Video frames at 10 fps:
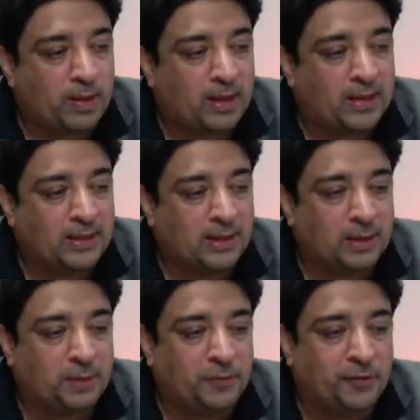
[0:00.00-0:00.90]
I
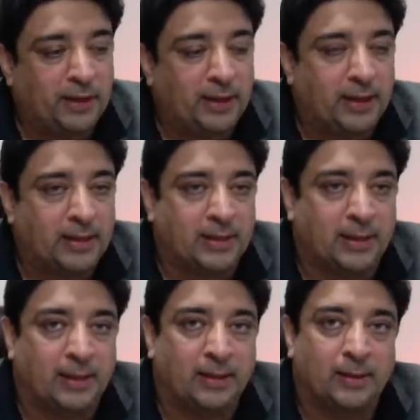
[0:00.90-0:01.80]
started
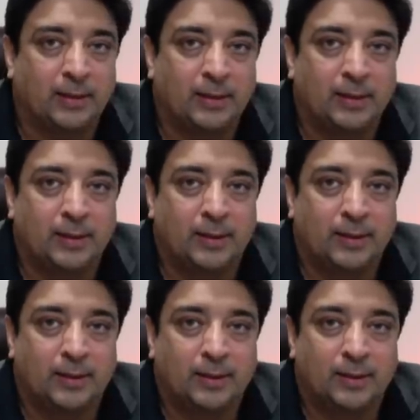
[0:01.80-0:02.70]
freelancing
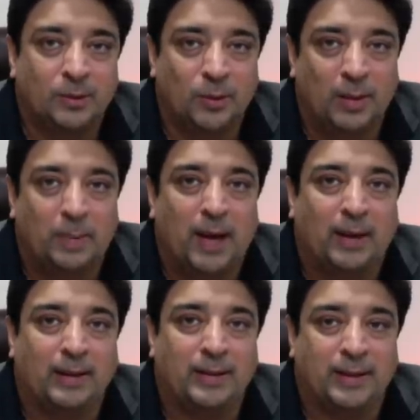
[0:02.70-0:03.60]
way
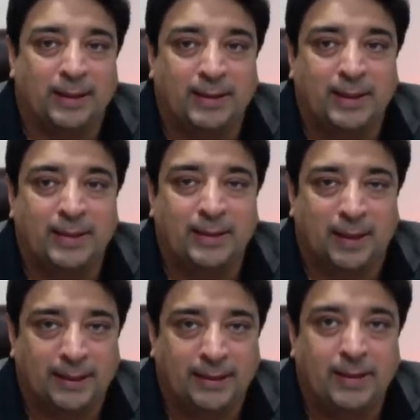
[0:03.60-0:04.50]
back in
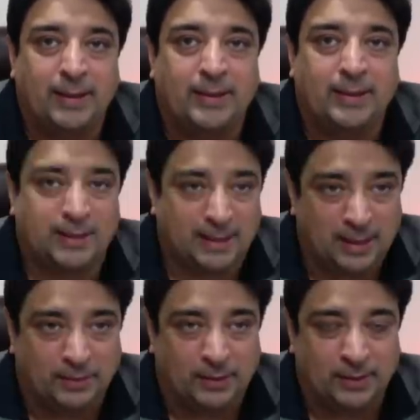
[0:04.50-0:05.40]

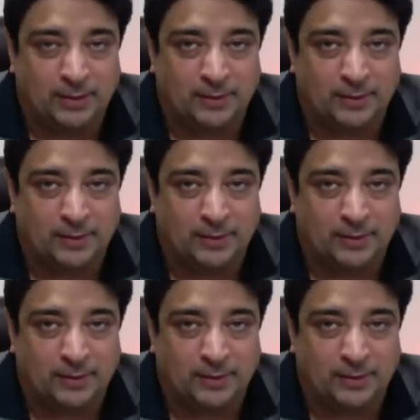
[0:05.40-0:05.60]
1997,